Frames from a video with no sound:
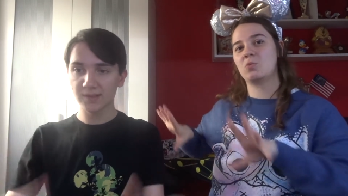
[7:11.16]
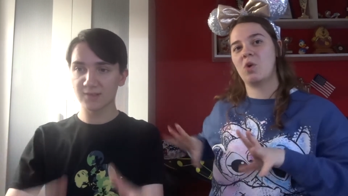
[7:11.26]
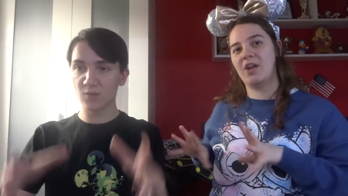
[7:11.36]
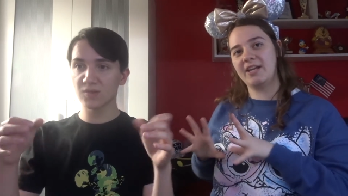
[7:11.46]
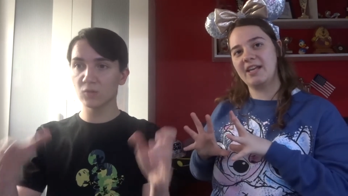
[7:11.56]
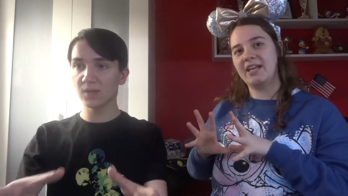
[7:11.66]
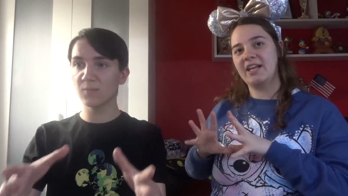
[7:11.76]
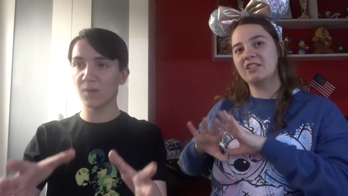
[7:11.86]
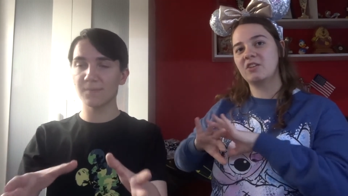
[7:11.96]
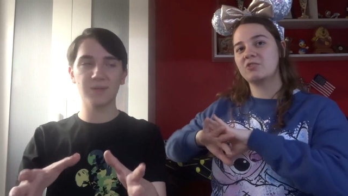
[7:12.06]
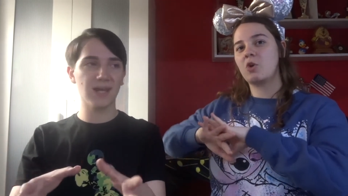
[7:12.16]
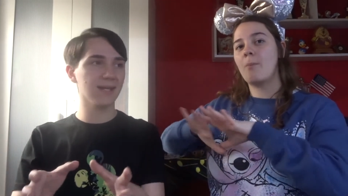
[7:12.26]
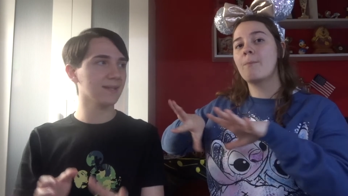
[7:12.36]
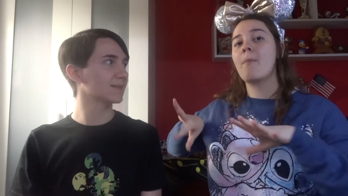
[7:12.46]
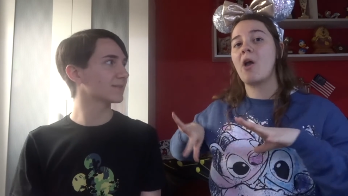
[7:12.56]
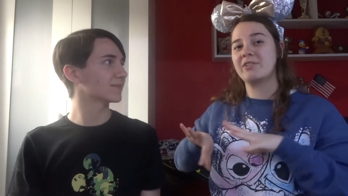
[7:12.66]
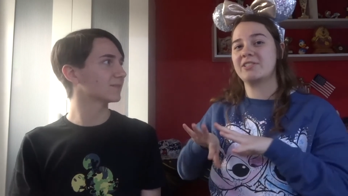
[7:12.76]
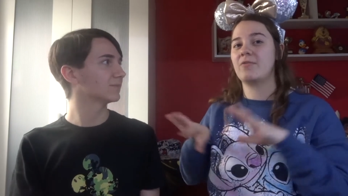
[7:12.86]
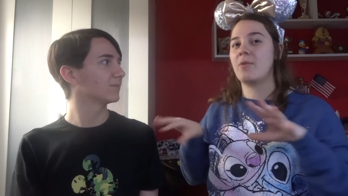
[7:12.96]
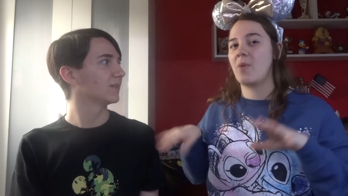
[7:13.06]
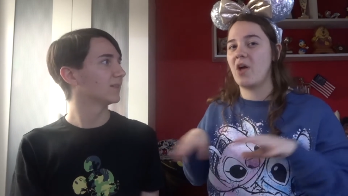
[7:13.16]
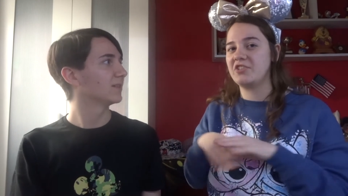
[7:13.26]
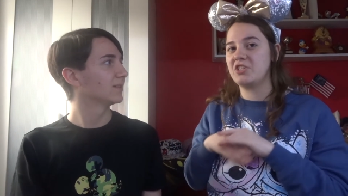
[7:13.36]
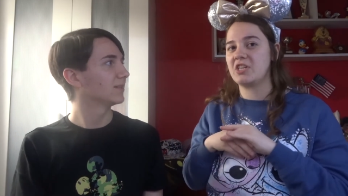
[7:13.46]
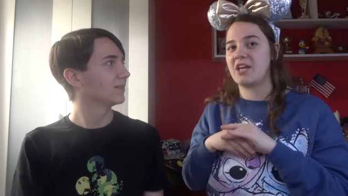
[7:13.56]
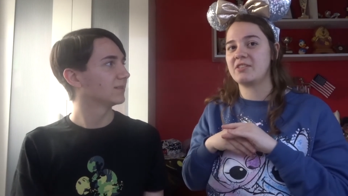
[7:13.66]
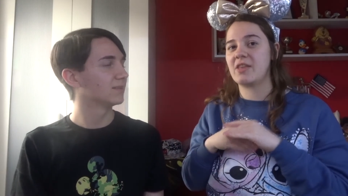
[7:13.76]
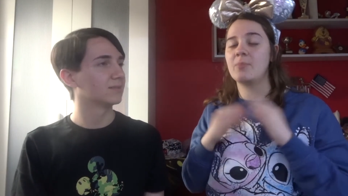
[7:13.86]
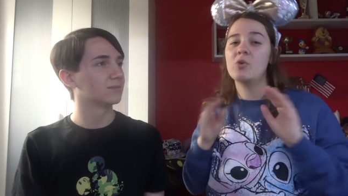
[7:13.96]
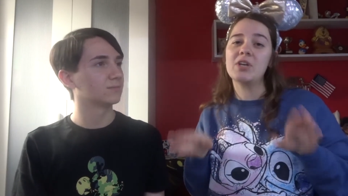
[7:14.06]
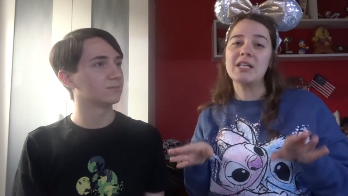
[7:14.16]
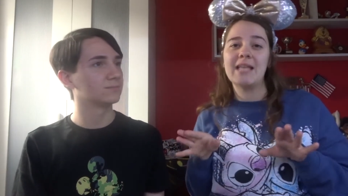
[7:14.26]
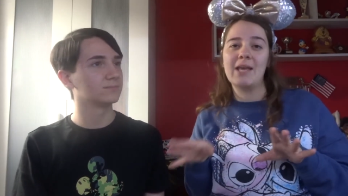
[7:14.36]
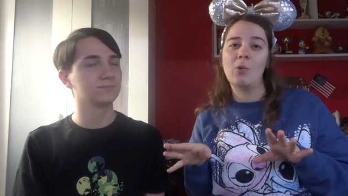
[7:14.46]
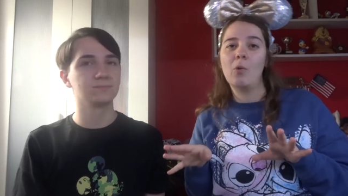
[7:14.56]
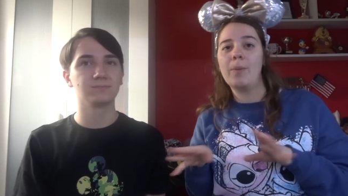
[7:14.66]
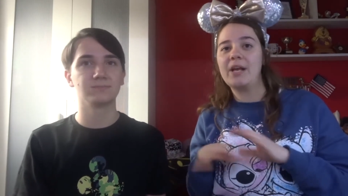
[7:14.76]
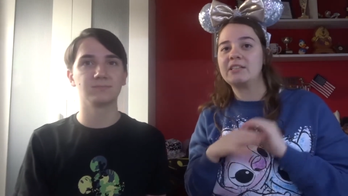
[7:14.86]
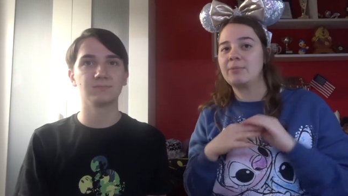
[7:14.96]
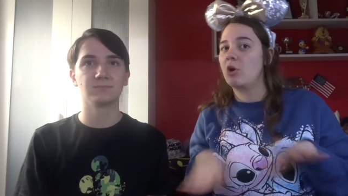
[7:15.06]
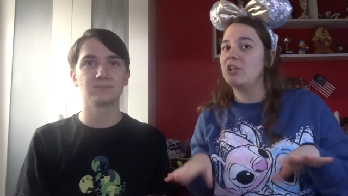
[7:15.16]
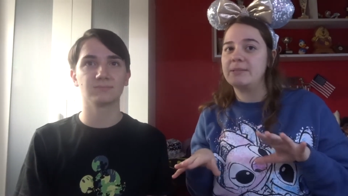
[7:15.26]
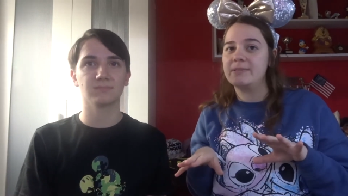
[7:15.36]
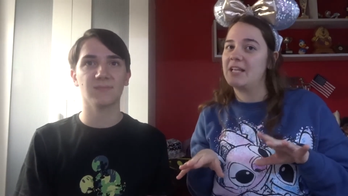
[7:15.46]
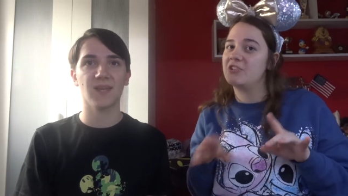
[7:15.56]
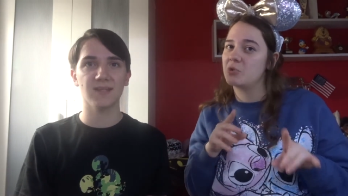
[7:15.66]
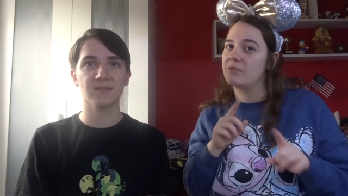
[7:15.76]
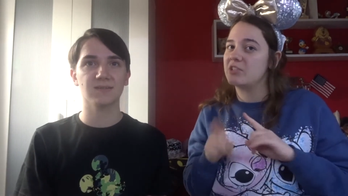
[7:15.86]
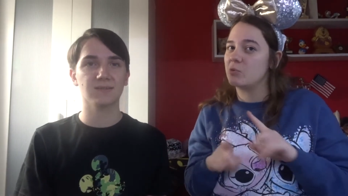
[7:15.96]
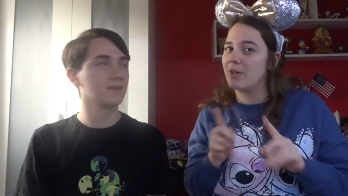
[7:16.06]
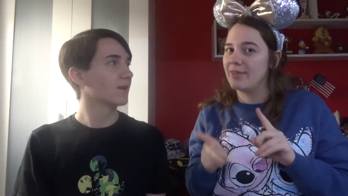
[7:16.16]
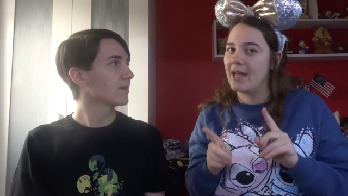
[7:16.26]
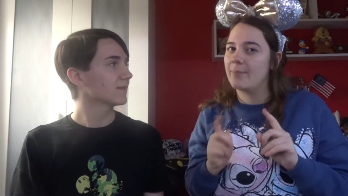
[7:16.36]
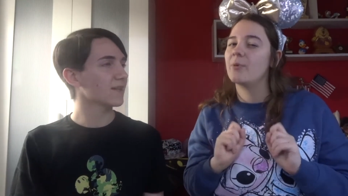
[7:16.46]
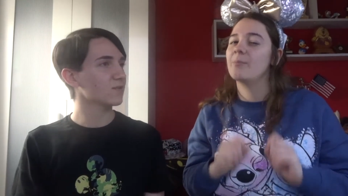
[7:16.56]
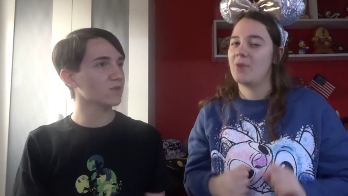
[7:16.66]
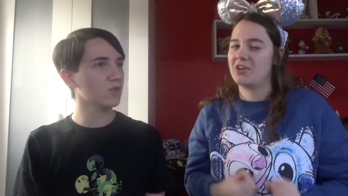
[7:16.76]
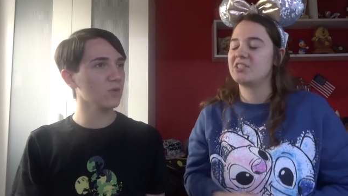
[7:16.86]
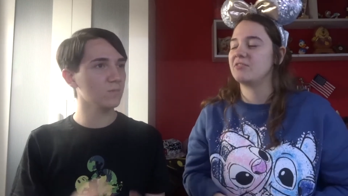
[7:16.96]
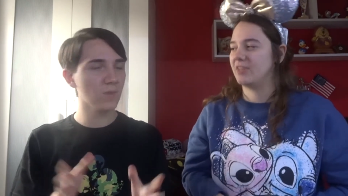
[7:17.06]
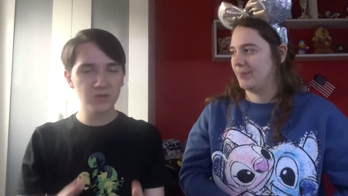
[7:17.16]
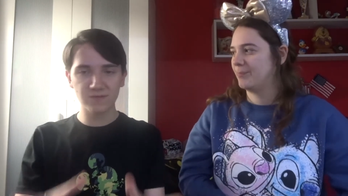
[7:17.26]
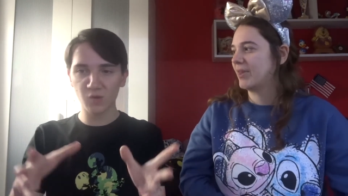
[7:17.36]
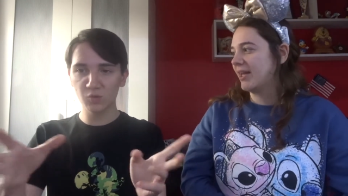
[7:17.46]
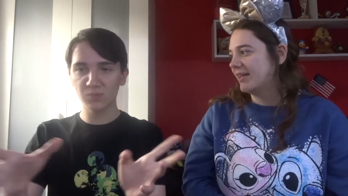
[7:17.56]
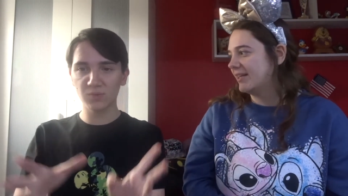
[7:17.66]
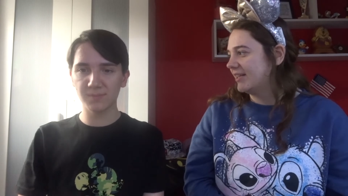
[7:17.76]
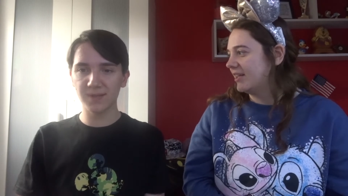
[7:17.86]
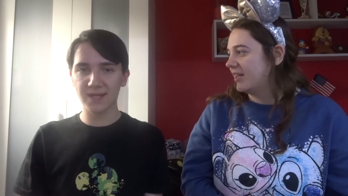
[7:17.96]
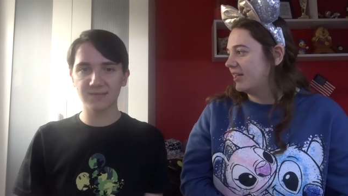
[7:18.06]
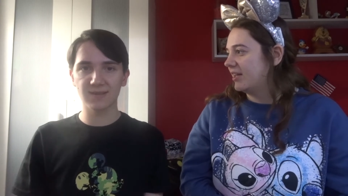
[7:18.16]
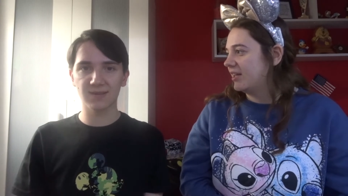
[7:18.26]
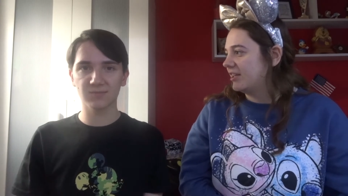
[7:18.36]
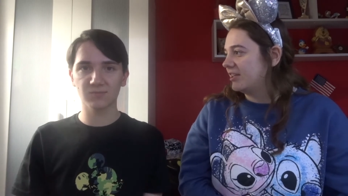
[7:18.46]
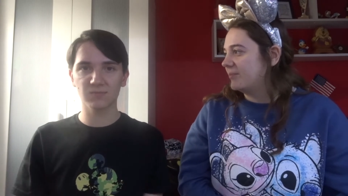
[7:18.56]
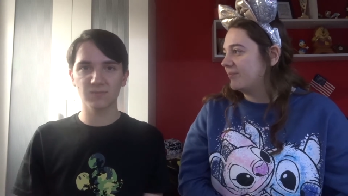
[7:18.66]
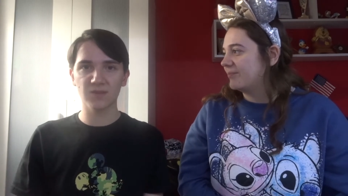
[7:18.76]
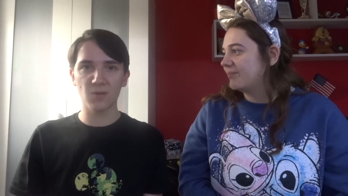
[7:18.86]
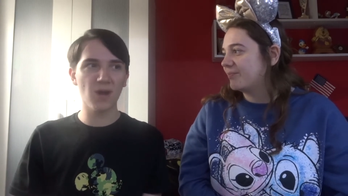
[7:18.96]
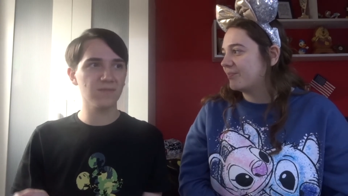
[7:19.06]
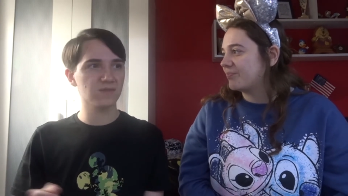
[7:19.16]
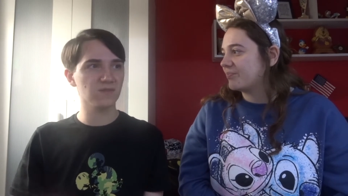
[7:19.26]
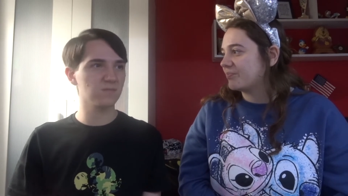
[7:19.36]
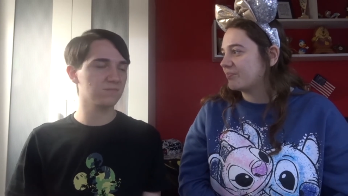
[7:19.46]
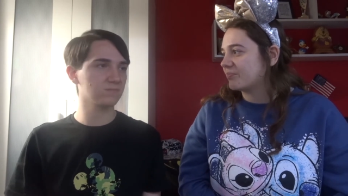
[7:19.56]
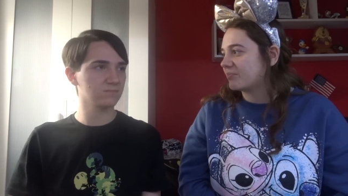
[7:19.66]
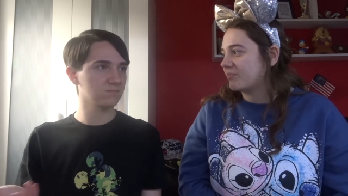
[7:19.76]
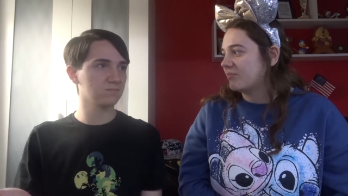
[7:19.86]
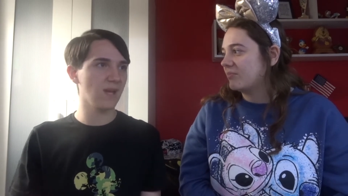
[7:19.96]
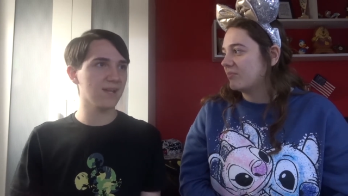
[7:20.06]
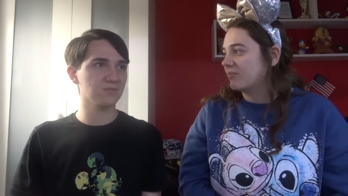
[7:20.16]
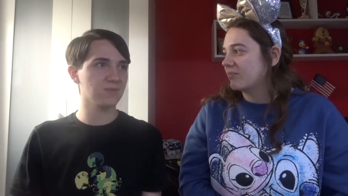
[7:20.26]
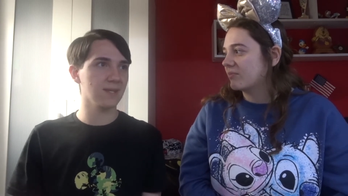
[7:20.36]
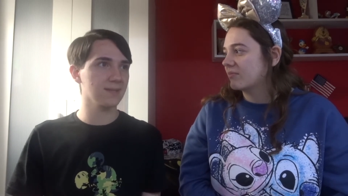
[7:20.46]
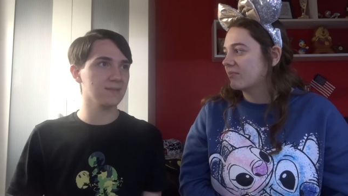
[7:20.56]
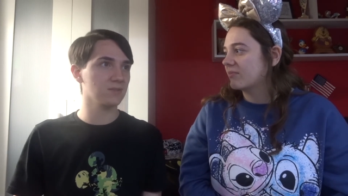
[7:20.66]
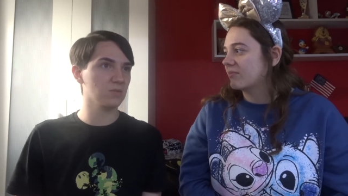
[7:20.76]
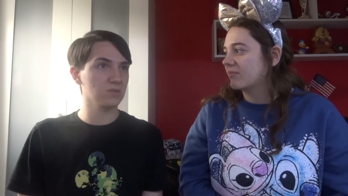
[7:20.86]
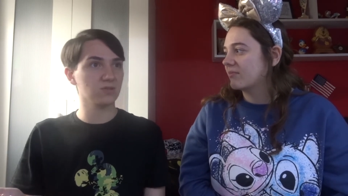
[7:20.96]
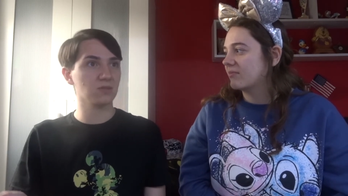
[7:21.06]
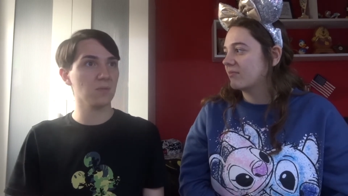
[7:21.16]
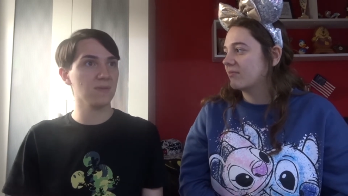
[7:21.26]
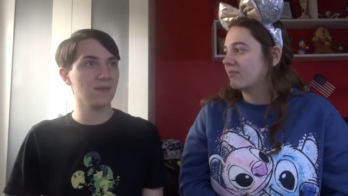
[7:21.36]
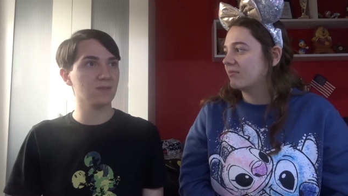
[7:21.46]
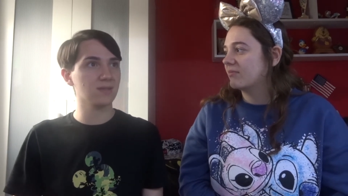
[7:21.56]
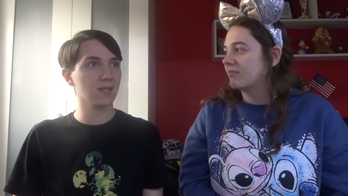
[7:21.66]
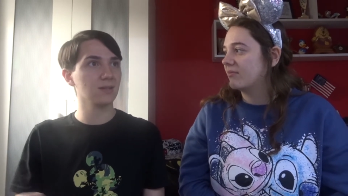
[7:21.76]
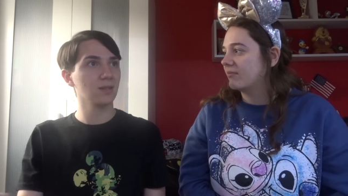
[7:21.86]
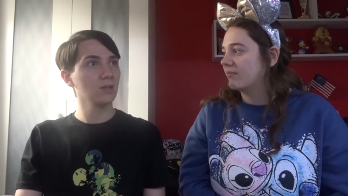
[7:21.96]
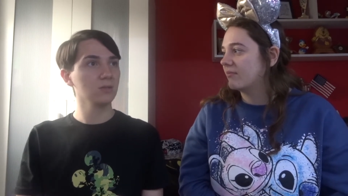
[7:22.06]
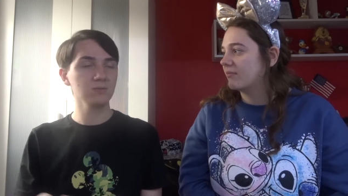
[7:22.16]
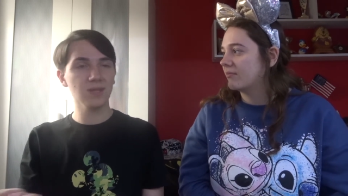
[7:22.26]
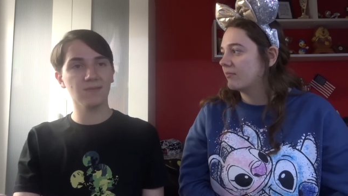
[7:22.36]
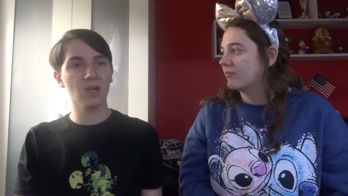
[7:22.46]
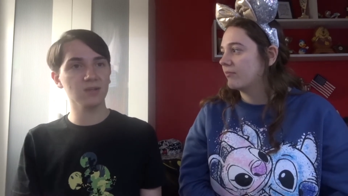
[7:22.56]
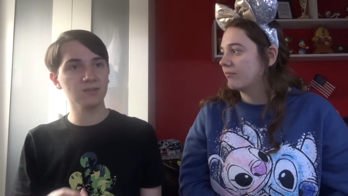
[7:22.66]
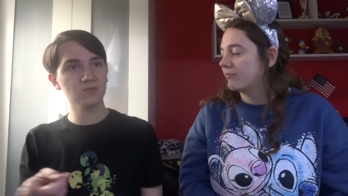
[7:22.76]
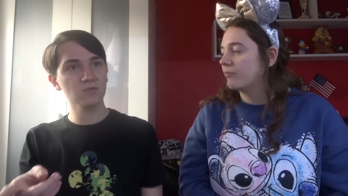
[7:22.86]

Speaker 1: one. So it's all in one. So it's place. got most of the merchandise in there. I'm not going to say all because I'm not 100 yeah, percent sure if it's all in there. Yeah, so it's got
Speaker 2: most of it all in one place, and like you know, after you've had your day at Disney, you can just go in there and say, "Oh yeah, I saw